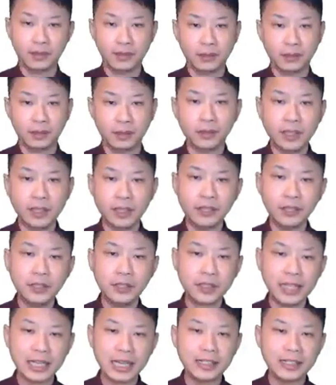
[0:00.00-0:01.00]
So this
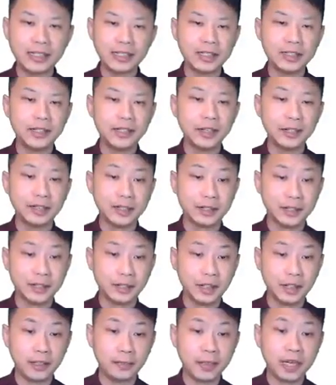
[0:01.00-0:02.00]
use case is not
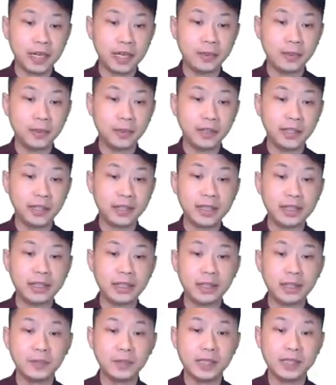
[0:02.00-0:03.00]
started by the building
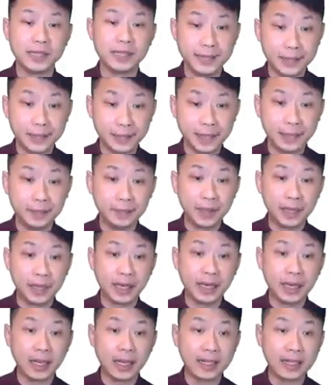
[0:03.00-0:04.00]
system, it's started
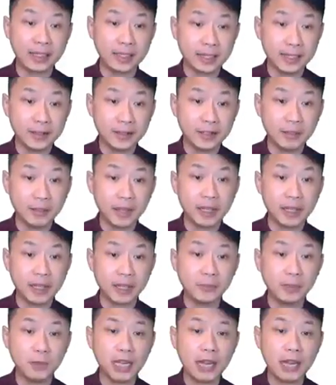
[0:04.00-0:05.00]
by the student
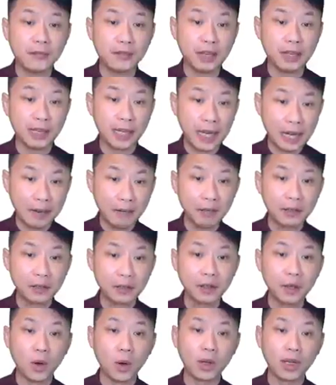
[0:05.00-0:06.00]
because we have an arrow
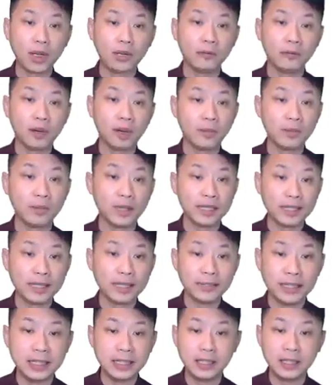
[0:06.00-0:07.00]
going from the
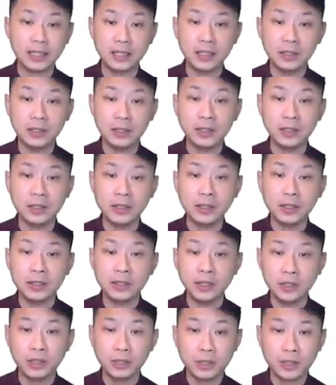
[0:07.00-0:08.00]
student
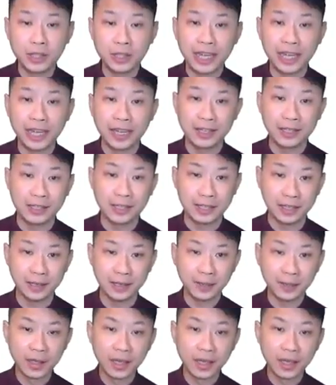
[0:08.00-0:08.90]
to the use case.